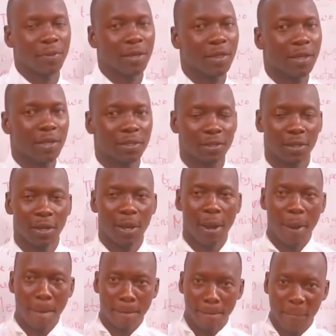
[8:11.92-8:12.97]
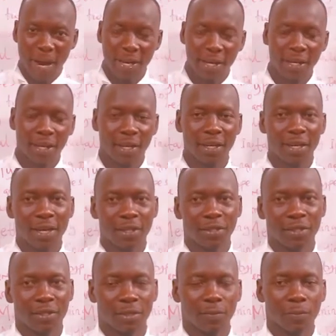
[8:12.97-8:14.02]
means that mining
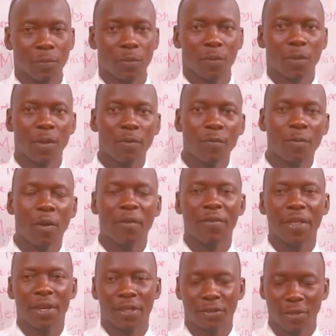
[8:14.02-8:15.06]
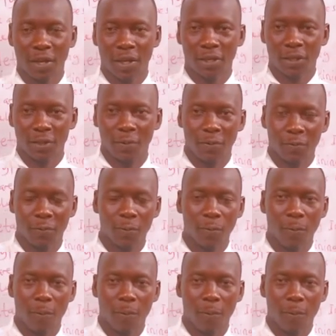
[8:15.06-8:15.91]
industry involves the extraction of